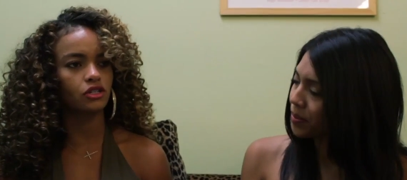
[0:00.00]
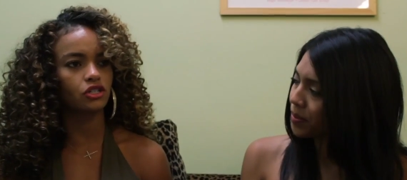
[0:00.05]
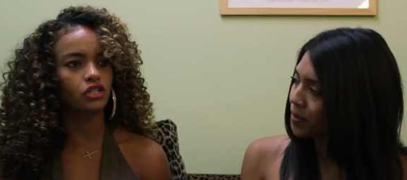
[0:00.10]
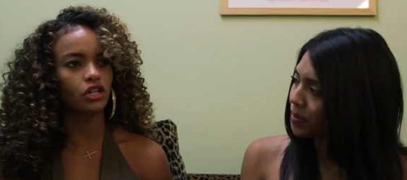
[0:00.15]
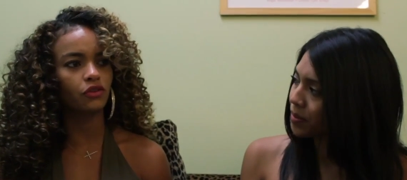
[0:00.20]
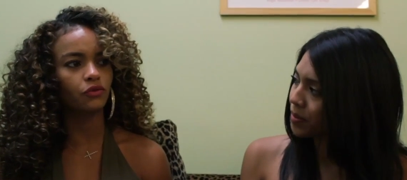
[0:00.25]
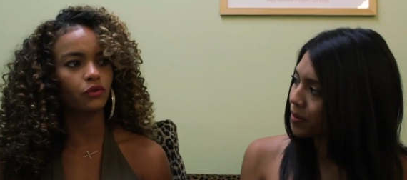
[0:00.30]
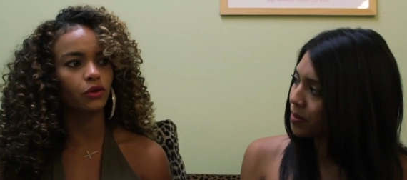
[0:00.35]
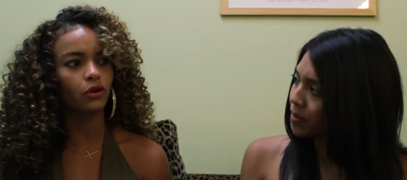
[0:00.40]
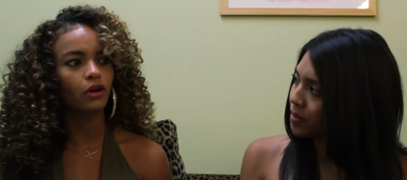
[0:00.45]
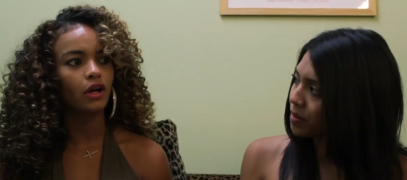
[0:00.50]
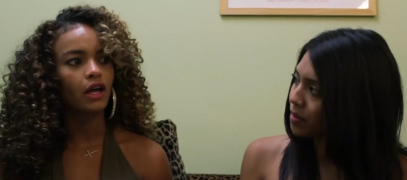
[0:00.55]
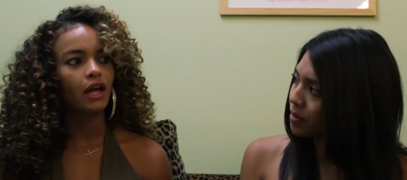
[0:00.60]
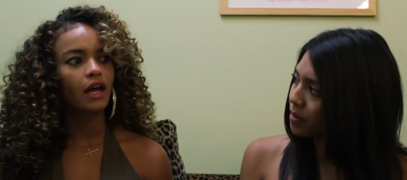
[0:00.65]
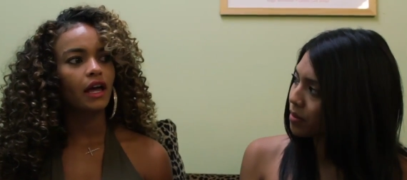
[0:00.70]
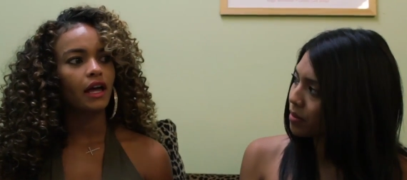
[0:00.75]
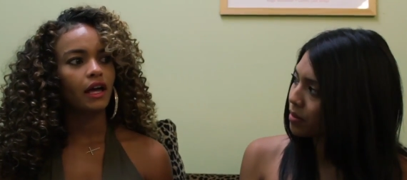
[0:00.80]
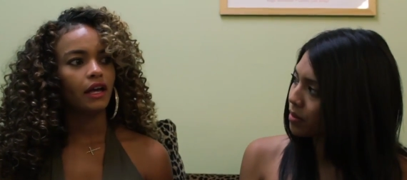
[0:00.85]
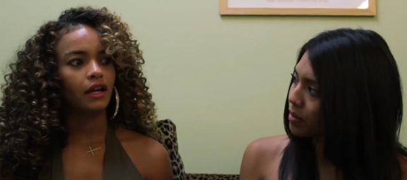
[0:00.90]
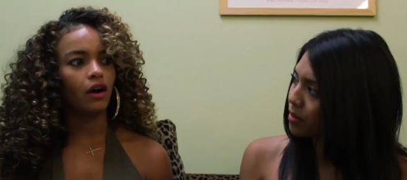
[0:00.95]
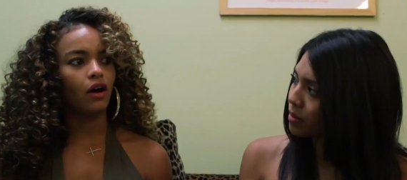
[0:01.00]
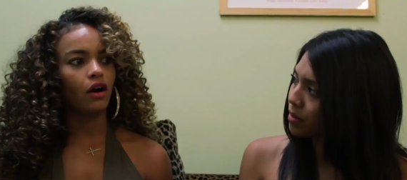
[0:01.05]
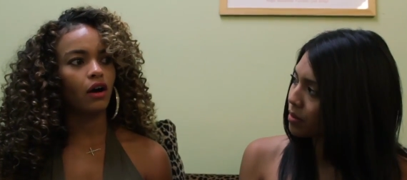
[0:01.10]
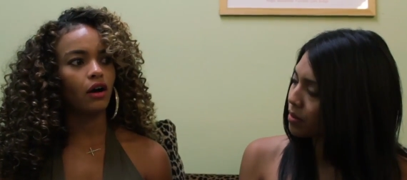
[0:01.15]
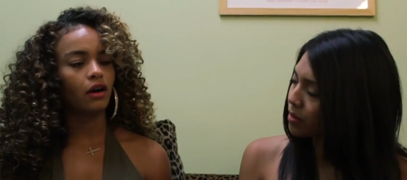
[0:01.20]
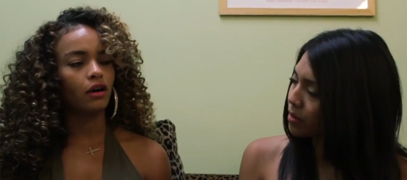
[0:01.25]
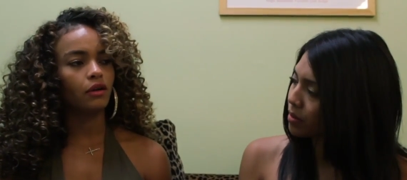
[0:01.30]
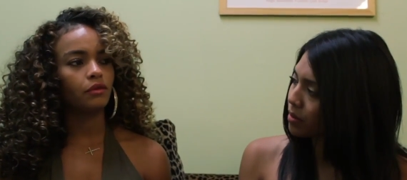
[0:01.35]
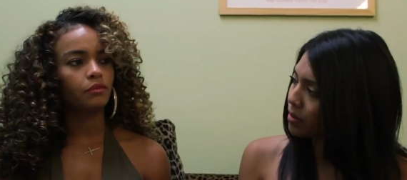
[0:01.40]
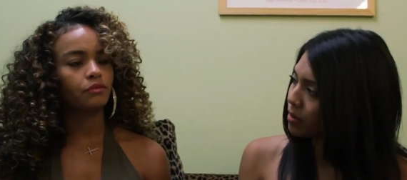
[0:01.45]
Speaker 1: in general
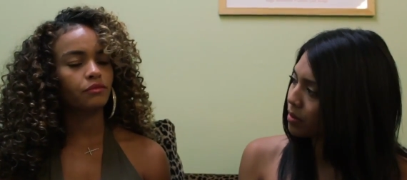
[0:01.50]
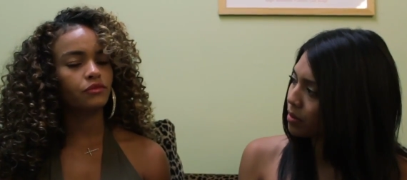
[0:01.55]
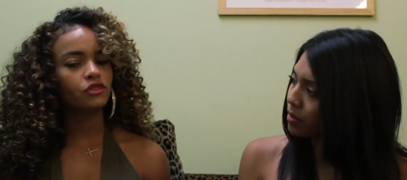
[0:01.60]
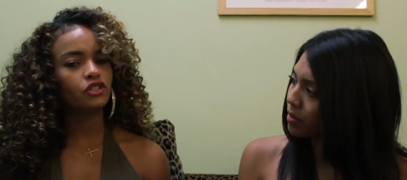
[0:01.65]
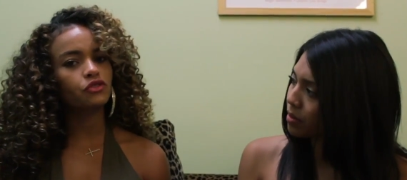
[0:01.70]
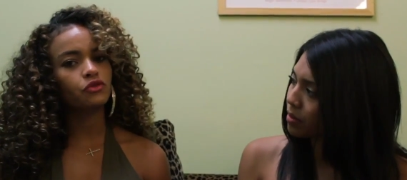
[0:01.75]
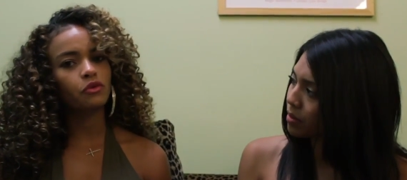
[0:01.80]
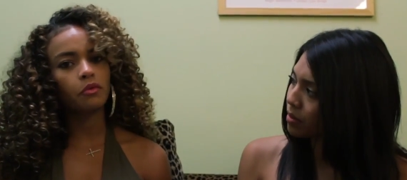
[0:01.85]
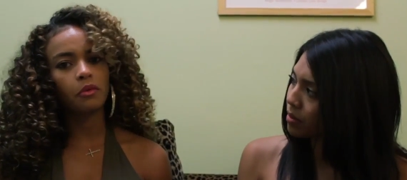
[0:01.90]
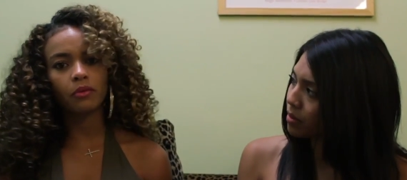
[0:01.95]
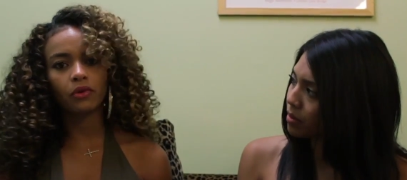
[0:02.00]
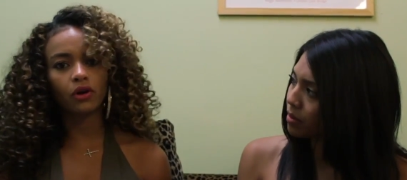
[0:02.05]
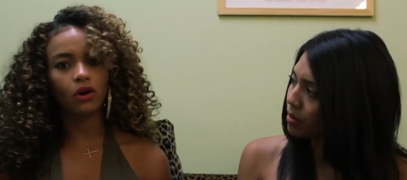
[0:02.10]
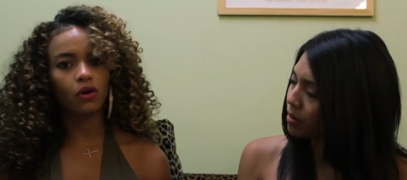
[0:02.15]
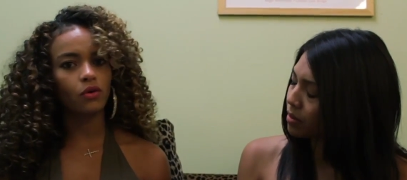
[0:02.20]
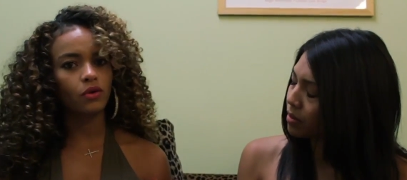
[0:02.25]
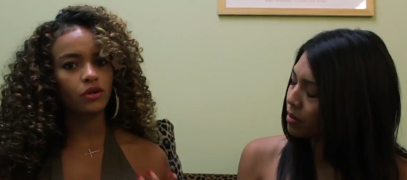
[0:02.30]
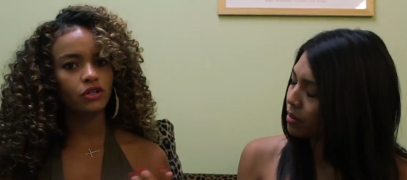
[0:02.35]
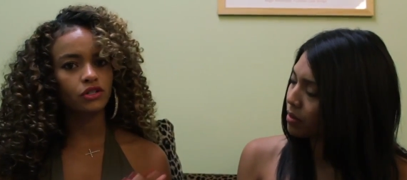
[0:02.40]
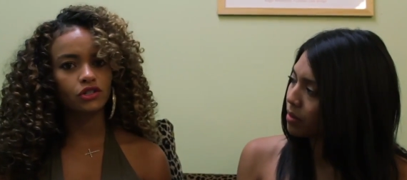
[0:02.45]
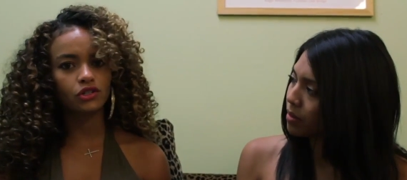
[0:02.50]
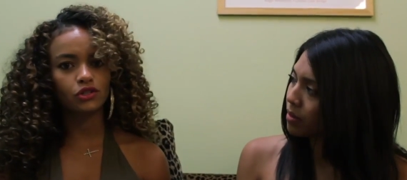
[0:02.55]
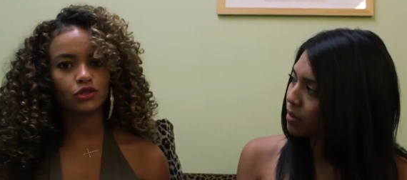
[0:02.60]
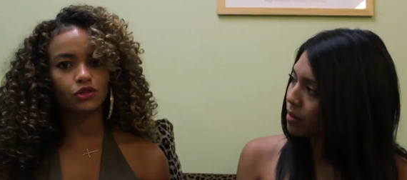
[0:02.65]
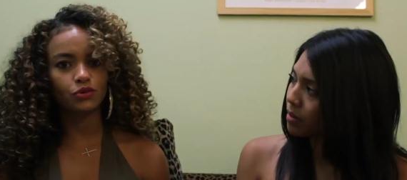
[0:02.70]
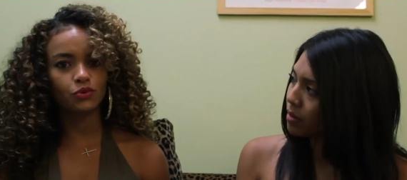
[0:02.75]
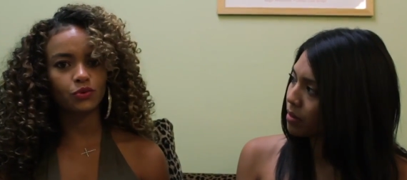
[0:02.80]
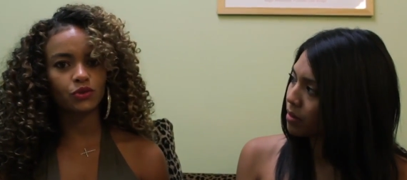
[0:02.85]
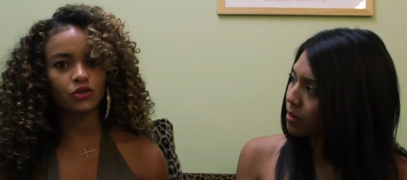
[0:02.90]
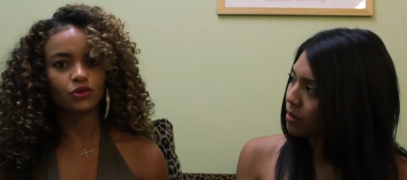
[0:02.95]
um, just remember to always just
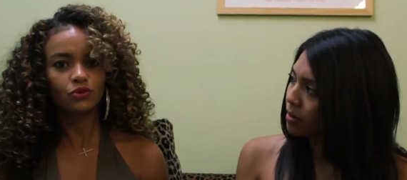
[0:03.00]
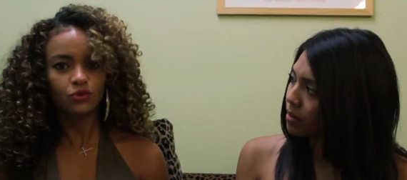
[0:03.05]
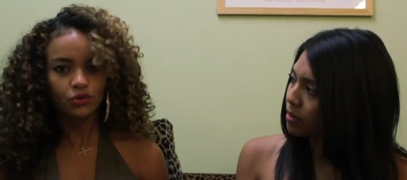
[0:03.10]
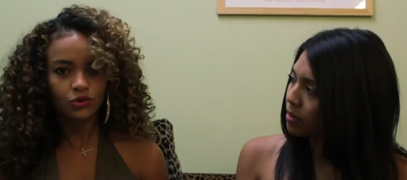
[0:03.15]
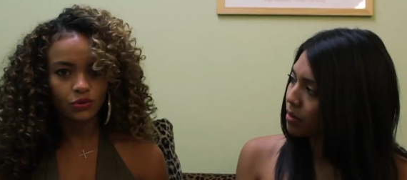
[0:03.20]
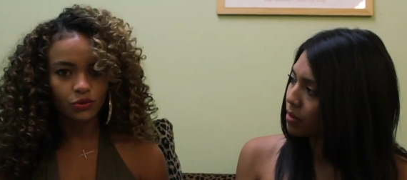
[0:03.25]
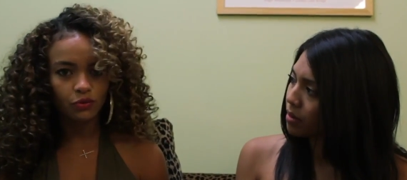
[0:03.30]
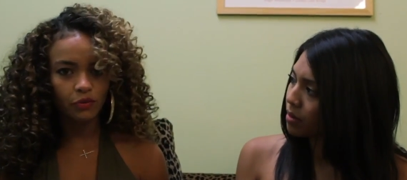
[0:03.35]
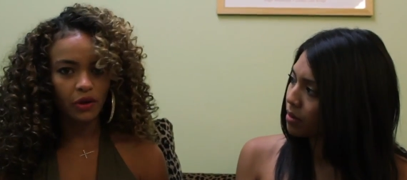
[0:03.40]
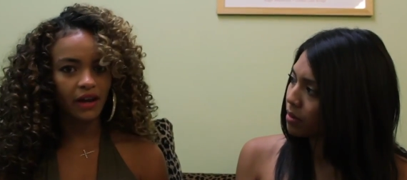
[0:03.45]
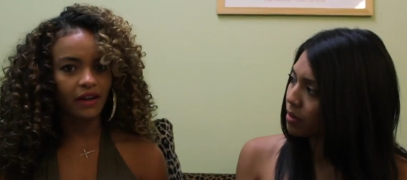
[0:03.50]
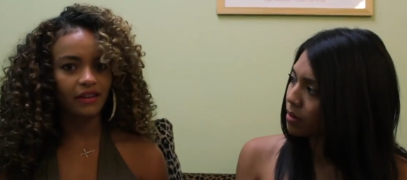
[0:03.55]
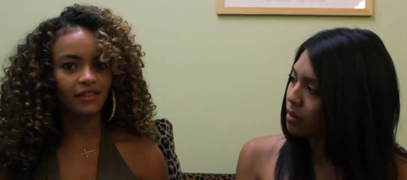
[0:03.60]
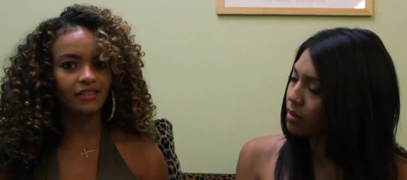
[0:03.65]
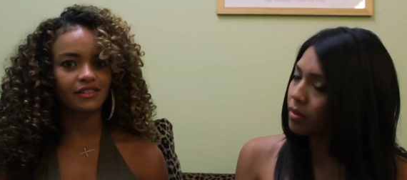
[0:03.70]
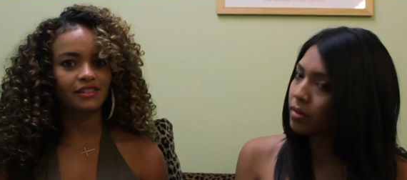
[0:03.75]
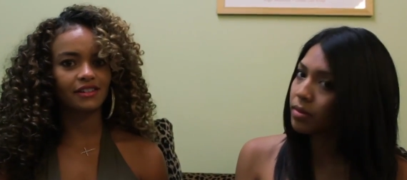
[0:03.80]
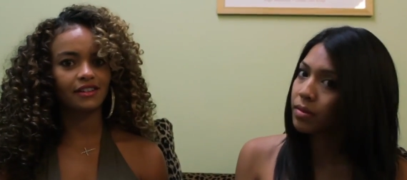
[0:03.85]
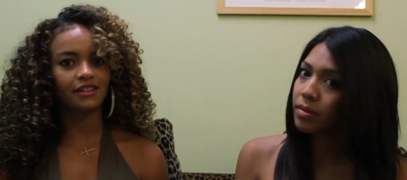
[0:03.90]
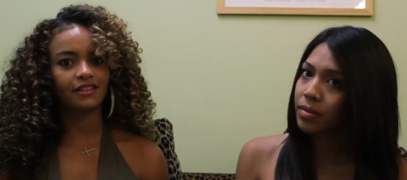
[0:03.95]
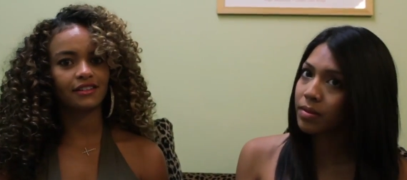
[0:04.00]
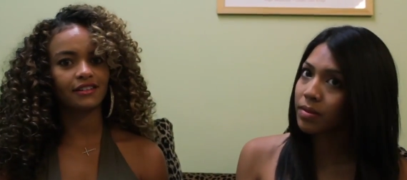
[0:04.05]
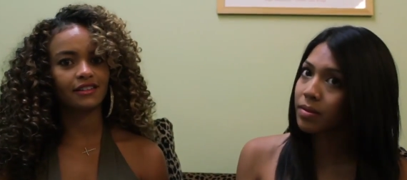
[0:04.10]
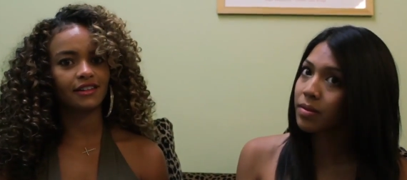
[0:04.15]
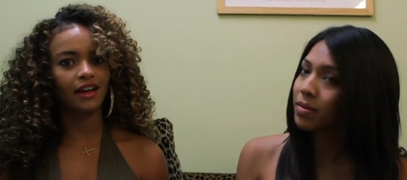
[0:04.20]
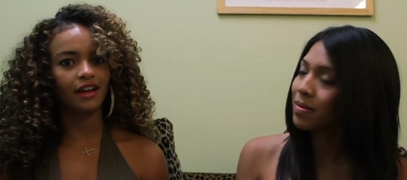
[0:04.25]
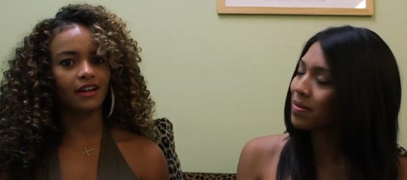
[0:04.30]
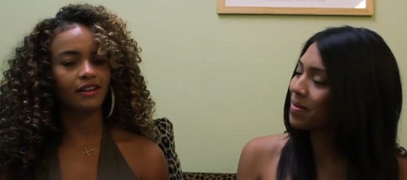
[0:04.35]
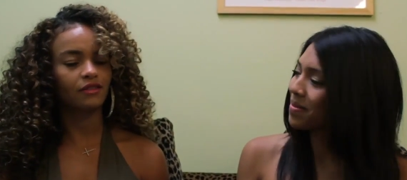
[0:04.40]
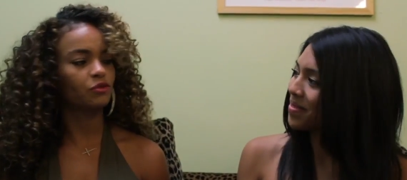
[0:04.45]
do what you do best, and
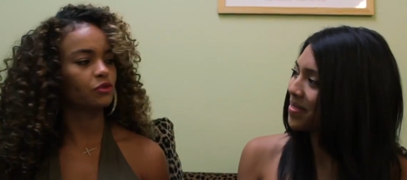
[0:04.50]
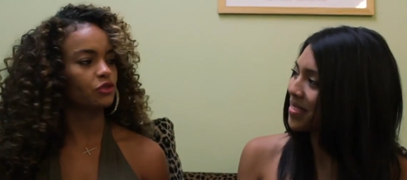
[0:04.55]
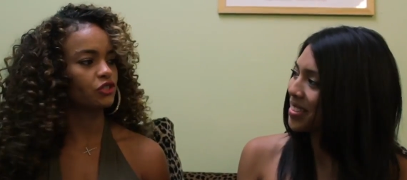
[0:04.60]
that will